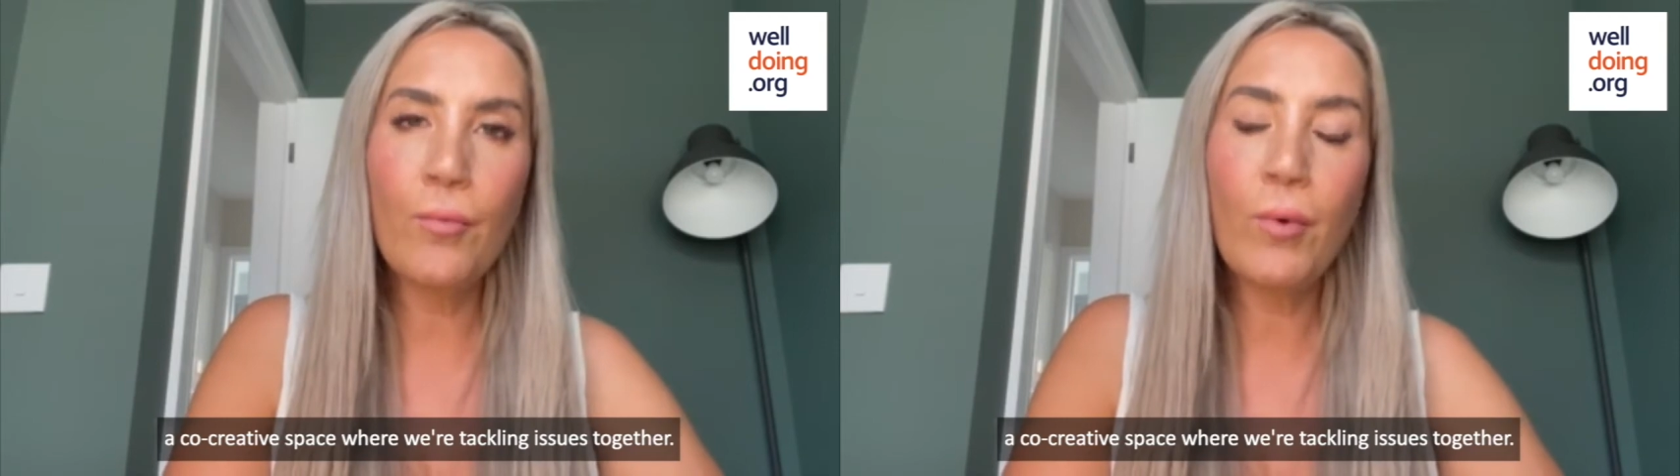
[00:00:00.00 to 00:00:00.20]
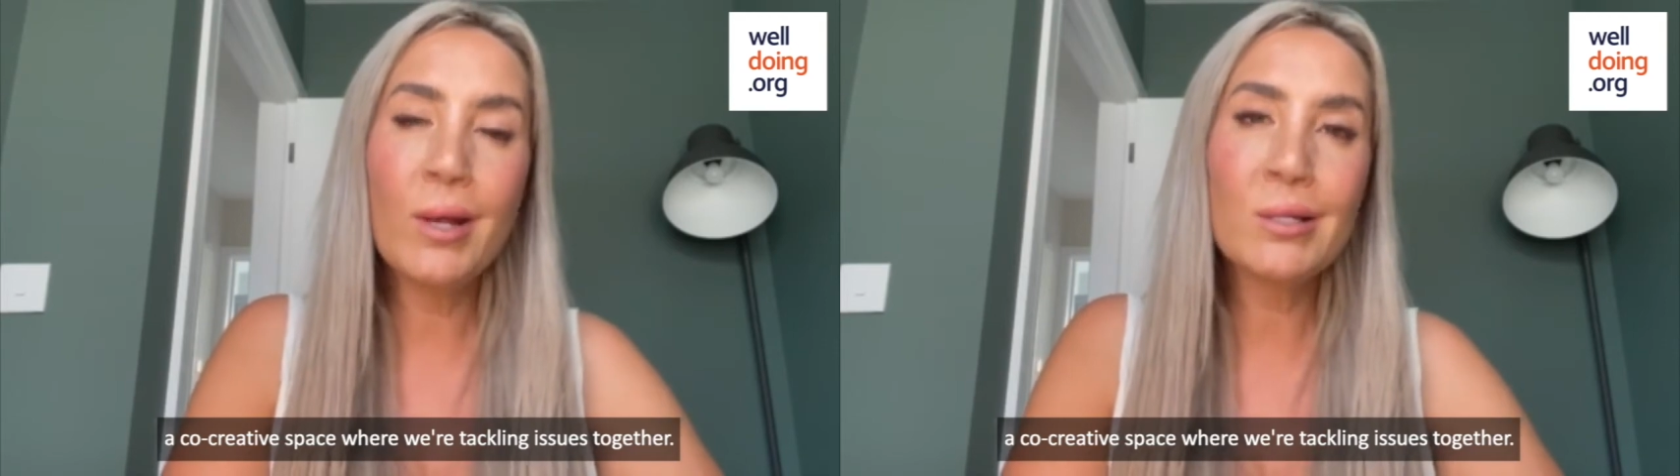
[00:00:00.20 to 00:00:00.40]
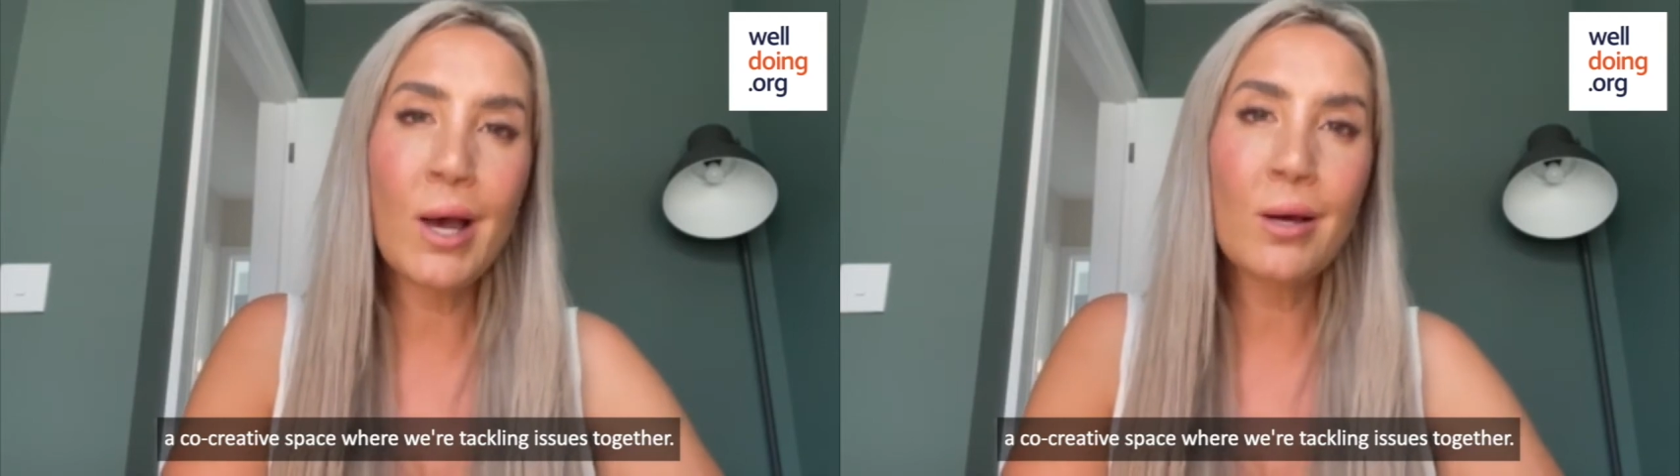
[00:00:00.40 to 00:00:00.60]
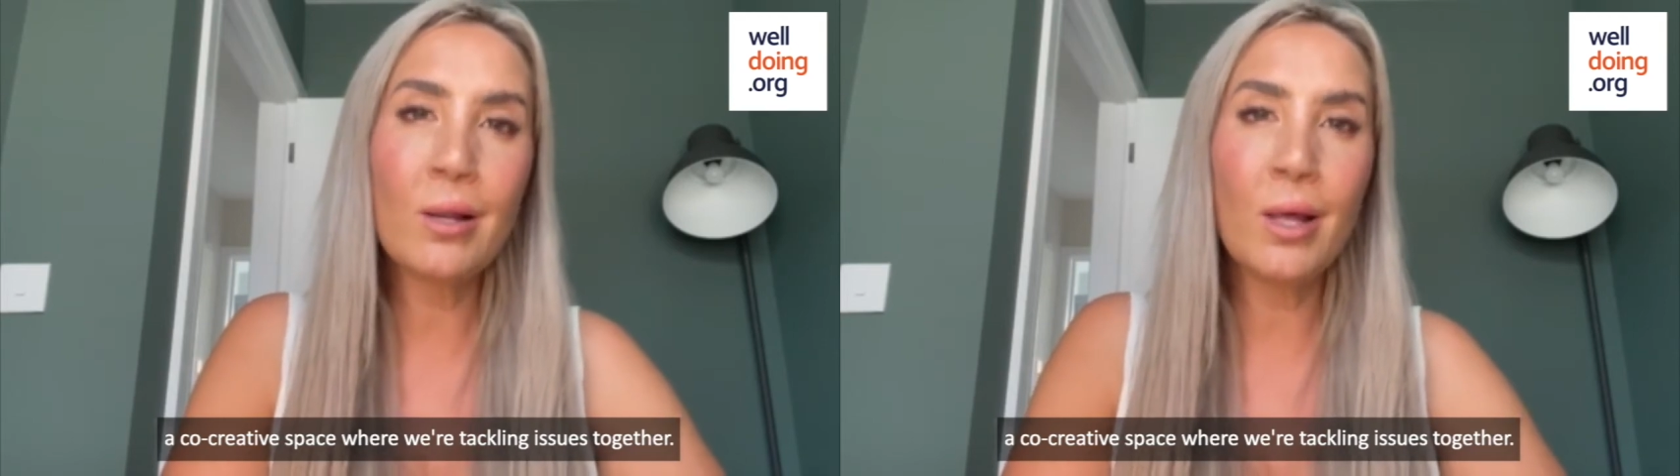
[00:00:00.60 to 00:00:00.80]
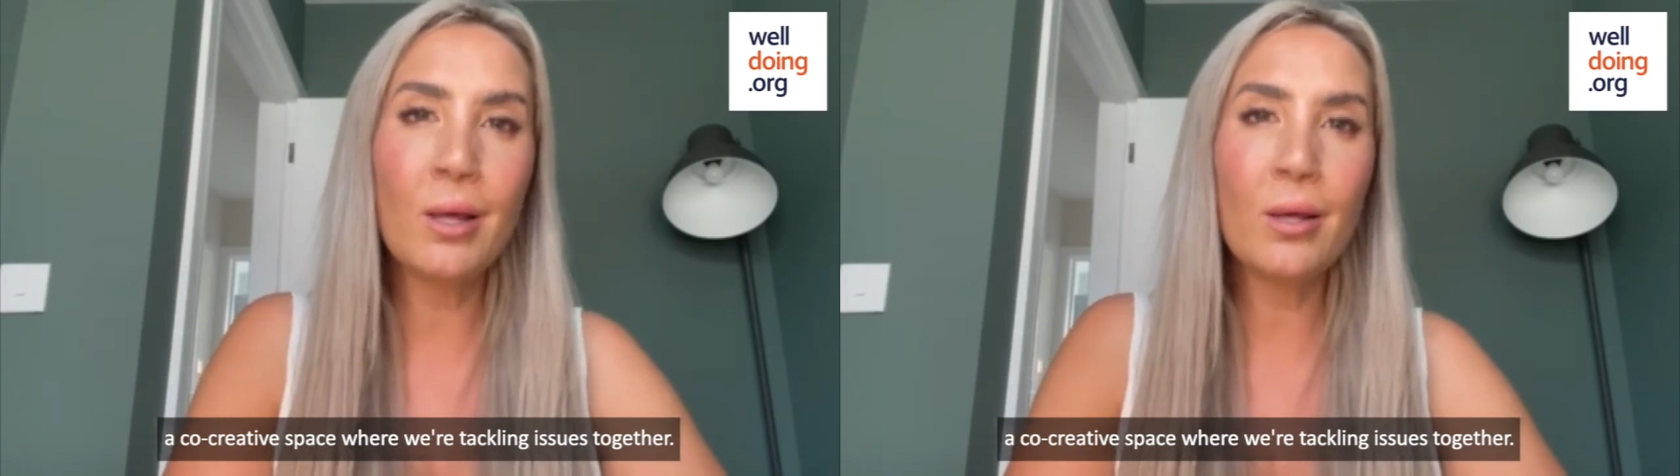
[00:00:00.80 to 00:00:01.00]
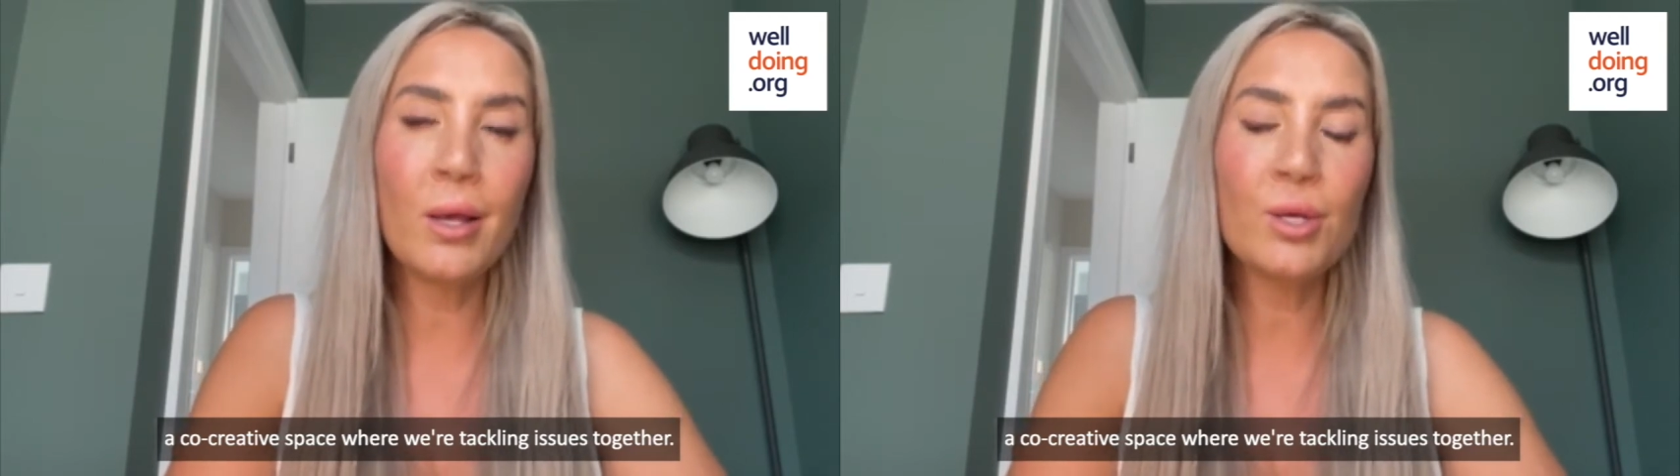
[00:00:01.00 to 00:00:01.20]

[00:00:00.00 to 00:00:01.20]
we're tackling